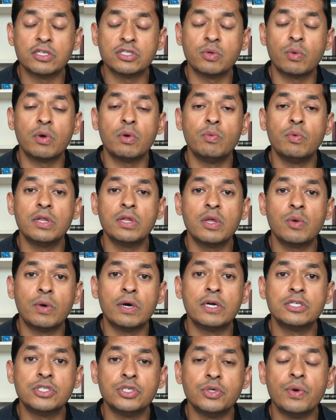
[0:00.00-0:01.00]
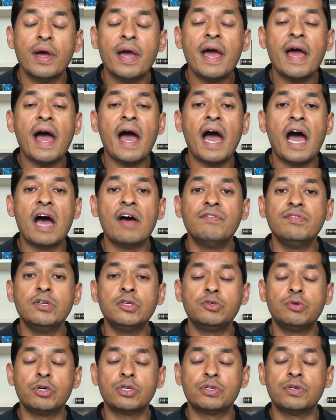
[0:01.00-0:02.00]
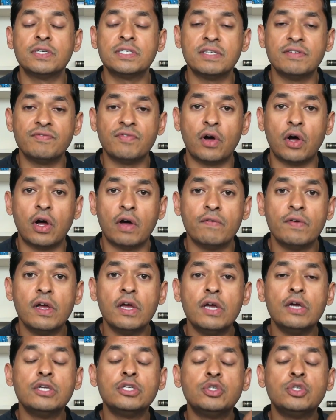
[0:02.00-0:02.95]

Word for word: So we really want to have a nutritionist involved